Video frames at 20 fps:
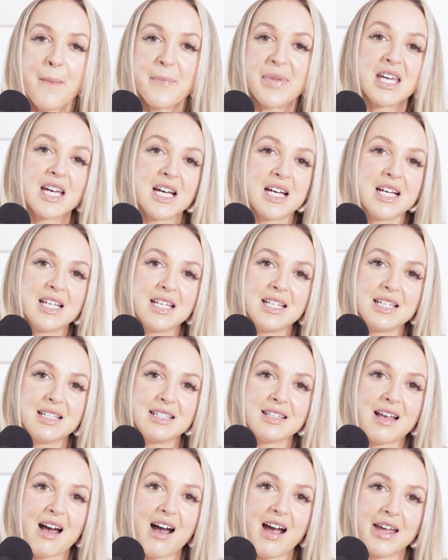
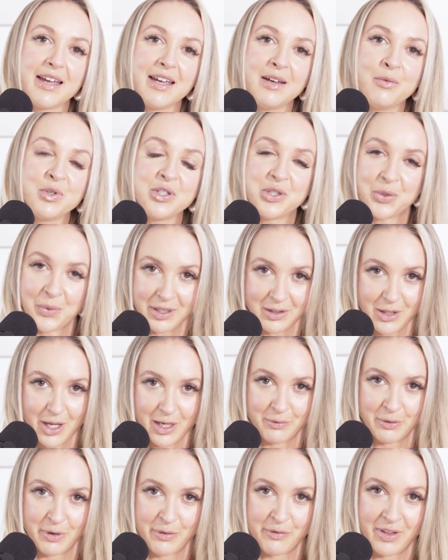because I was doing a
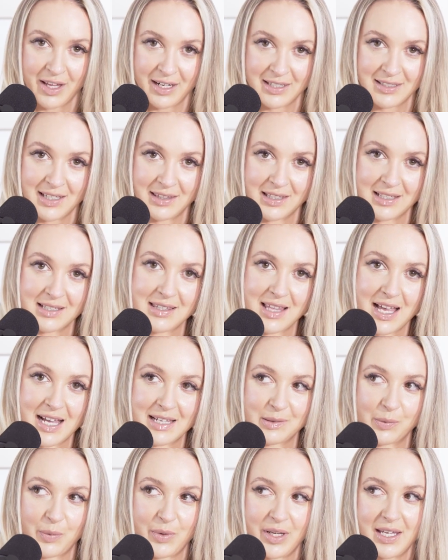lot of reflecting this
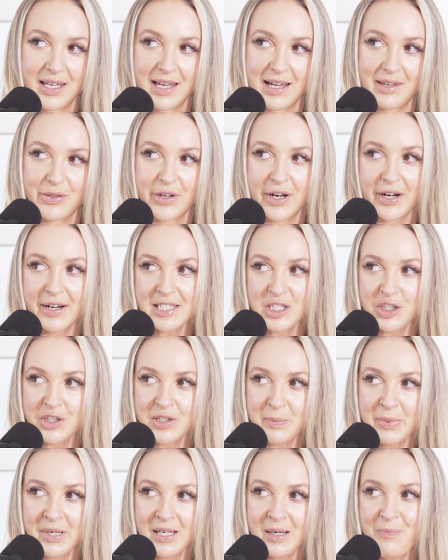last week, and there has
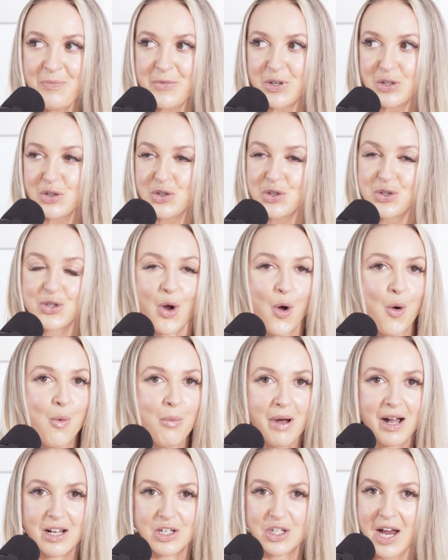just been so
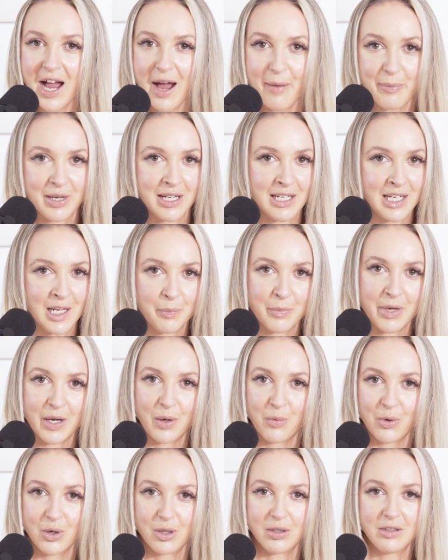much happening in my
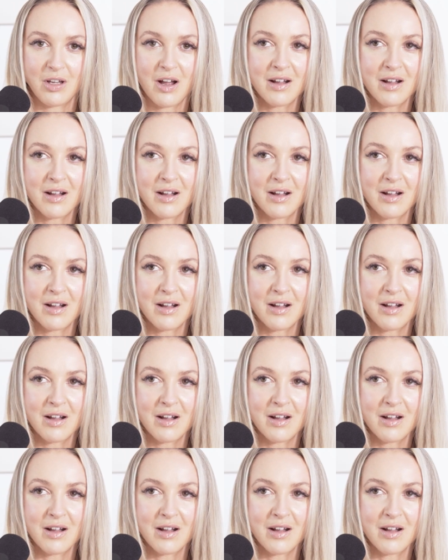world.